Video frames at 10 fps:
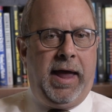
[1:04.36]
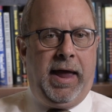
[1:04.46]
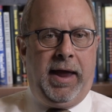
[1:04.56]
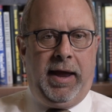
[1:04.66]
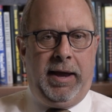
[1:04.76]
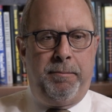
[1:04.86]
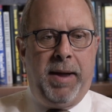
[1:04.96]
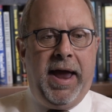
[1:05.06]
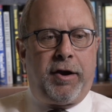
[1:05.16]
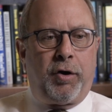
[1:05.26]
a
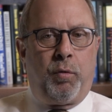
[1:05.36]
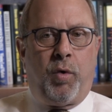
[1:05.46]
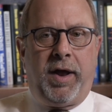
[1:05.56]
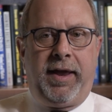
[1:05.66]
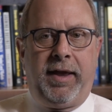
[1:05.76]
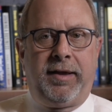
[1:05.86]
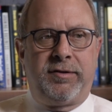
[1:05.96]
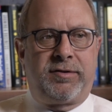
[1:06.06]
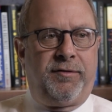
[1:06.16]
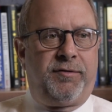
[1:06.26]
banker what
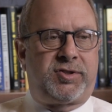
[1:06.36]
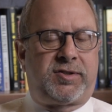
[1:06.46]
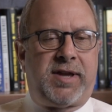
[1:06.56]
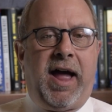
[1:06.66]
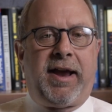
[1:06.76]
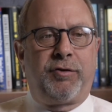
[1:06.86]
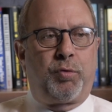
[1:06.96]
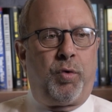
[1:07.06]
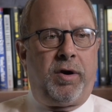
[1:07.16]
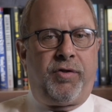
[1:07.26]
his stock
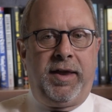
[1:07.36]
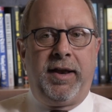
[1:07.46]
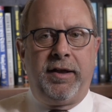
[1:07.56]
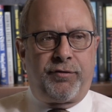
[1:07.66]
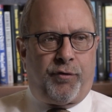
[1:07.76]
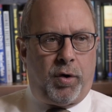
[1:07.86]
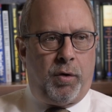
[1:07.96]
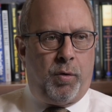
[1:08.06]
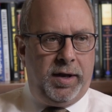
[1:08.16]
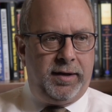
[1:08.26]
is worth in his
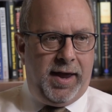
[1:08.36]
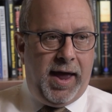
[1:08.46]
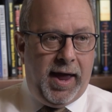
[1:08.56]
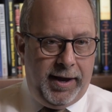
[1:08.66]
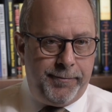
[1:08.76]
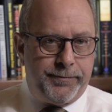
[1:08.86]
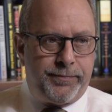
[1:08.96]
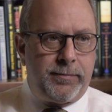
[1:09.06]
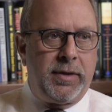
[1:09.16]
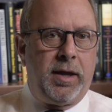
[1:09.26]
401k,
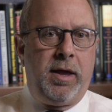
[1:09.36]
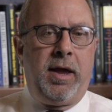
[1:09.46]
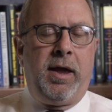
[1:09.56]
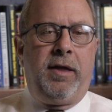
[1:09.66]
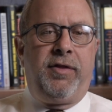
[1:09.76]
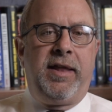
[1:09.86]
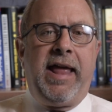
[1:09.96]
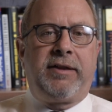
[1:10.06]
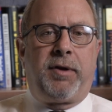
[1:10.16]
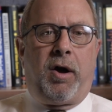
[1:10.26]
then
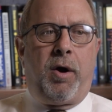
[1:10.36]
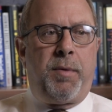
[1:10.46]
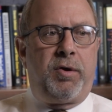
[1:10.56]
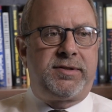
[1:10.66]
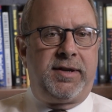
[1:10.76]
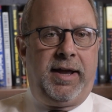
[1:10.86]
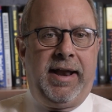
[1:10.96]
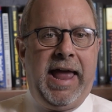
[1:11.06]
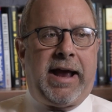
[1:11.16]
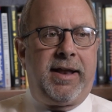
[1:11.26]
that's almost
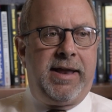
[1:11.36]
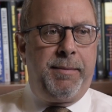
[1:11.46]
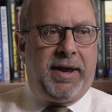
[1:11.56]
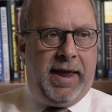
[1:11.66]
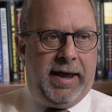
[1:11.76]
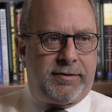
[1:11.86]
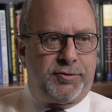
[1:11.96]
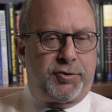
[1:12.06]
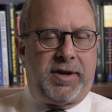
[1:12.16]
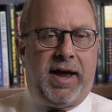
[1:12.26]
an academic
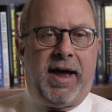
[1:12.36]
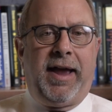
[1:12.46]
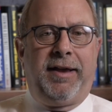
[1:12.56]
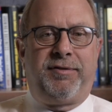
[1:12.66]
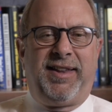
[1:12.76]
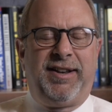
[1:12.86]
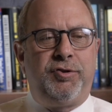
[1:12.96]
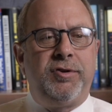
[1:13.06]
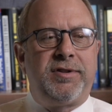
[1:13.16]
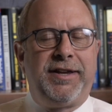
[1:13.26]
exercise that
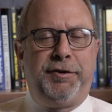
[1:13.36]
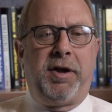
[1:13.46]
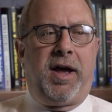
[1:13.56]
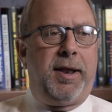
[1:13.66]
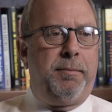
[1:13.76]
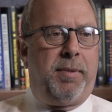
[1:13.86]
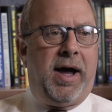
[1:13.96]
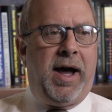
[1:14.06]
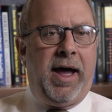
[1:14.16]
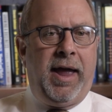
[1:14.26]
is usually done
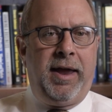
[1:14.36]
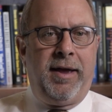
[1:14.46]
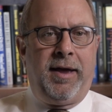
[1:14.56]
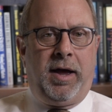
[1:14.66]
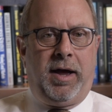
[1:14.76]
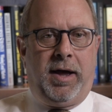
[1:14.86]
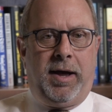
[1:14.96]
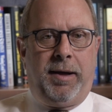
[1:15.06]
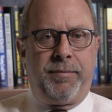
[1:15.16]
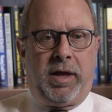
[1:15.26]
by
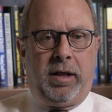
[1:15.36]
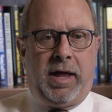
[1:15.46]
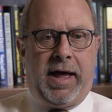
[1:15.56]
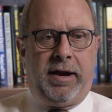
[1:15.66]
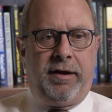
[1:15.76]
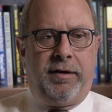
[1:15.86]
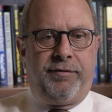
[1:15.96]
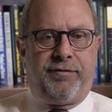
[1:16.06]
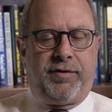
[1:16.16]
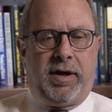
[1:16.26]
a lot
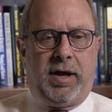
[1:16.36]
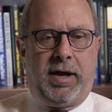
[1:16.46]
of